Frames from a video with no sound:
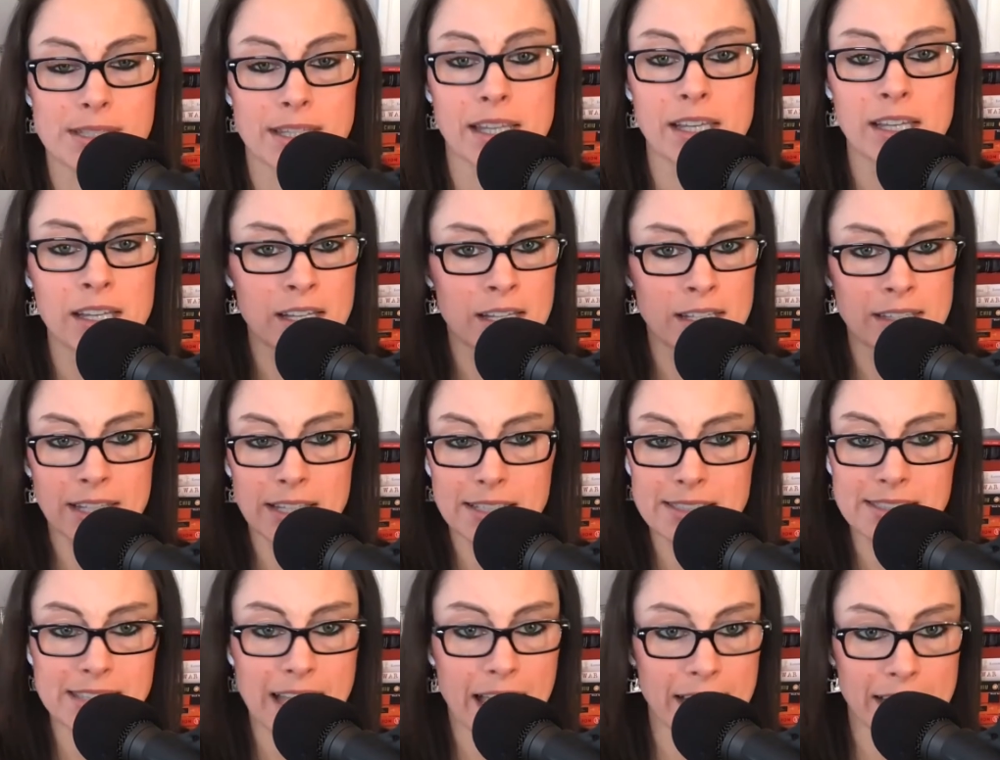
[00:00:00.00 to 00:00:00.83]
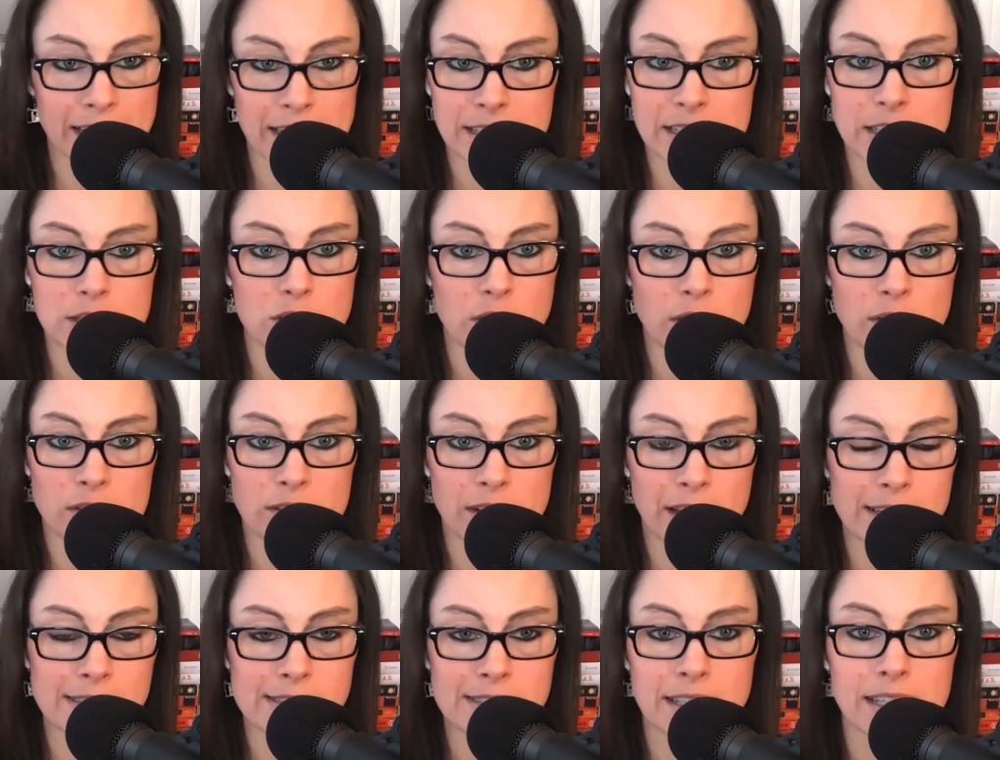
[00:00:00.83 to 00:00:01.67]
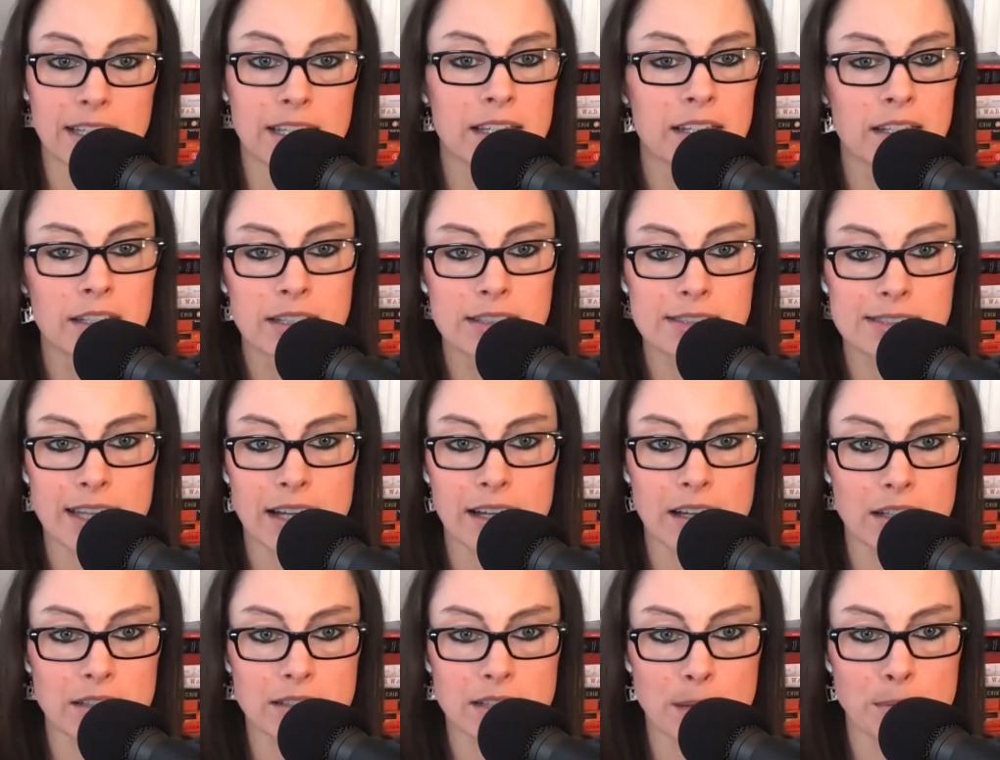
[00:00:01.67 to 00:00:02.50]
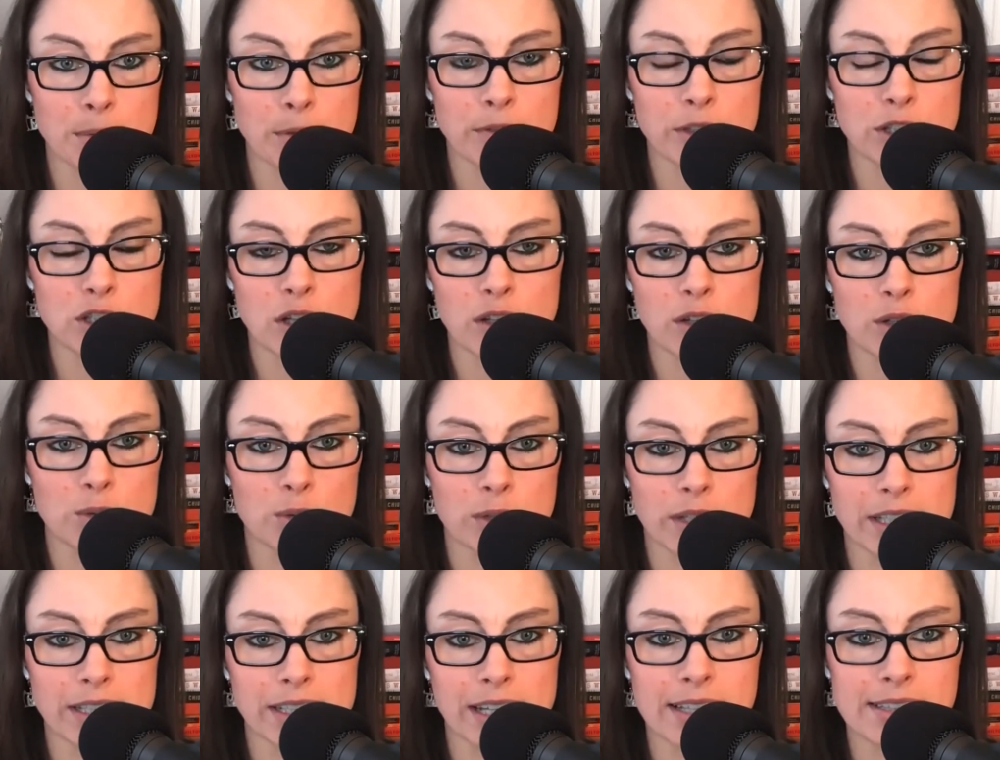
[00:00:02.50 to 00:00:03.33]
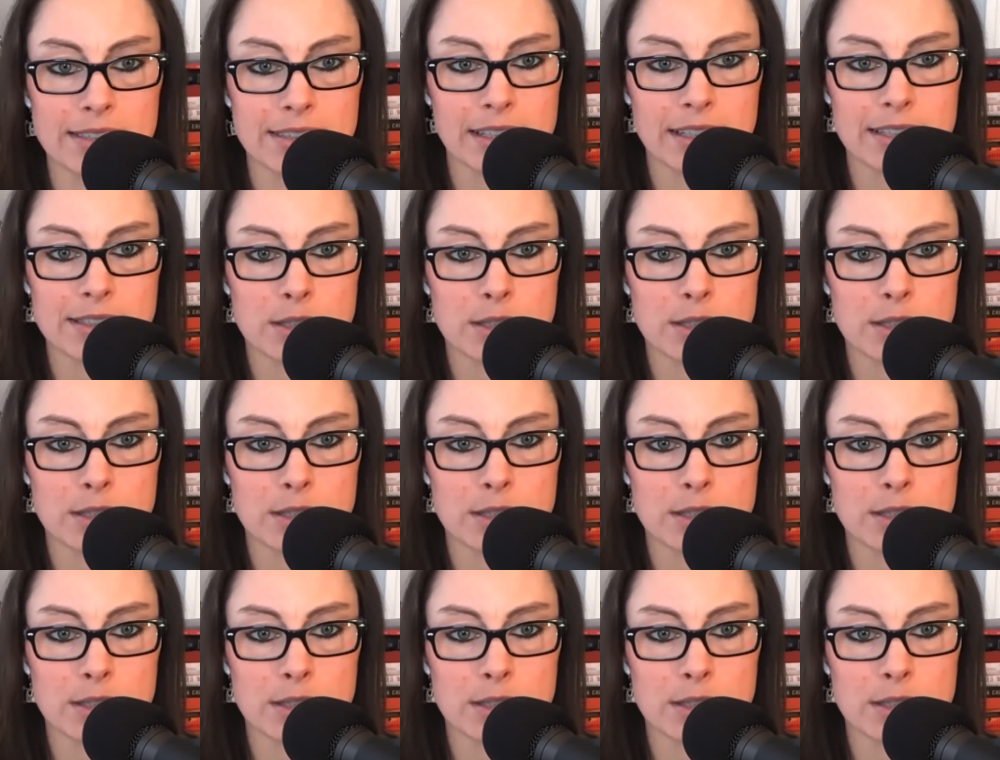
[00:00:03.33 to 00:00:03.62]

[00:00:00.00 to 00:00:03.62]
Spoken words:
and they stack in each other nicely, stack on top of each other really nicely.